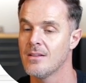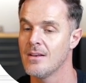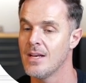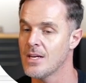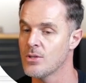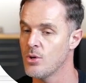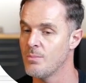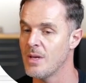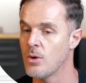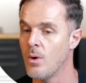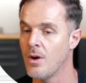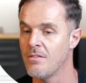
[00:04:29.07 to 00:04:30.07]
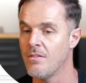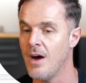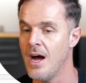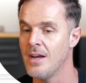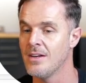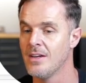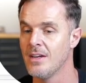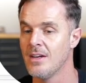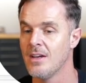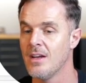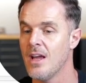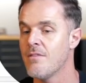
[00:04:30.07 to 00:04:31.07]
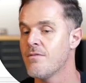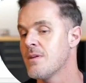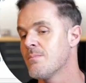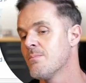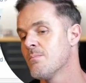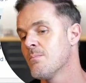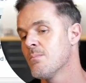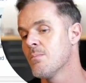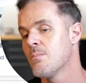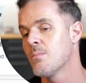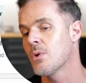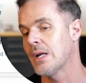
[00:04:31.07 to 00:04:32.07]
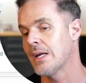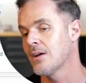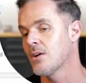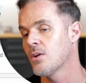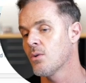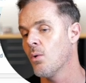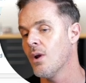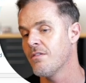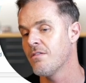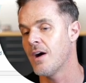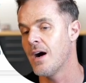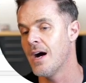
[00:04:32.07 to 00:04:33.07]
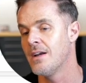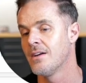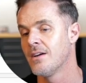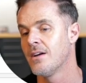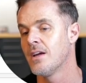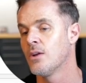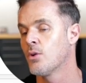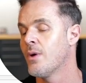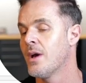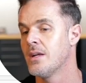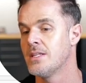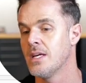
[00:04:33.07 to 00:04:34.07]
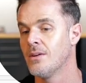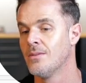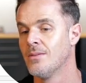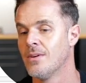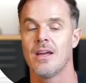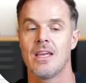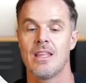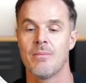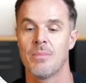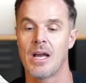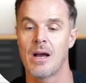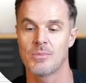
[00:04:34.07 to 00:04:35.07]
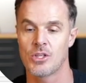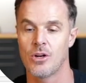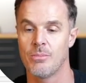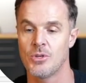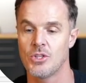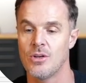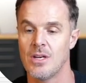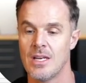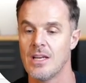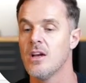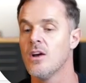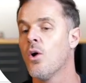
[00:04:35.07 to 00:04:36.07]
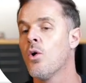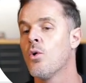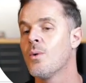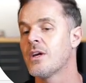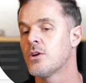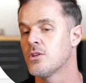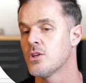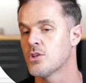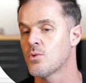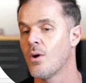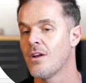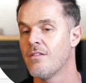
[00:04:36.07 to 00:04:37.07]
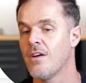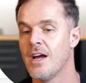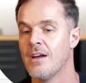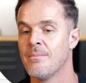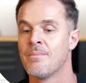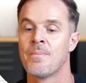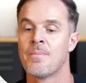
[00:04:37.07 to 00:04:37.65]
The next would be qualified. If we click qualified, it'll create a deal. He then becomes an opportunity, or we could disqualify him.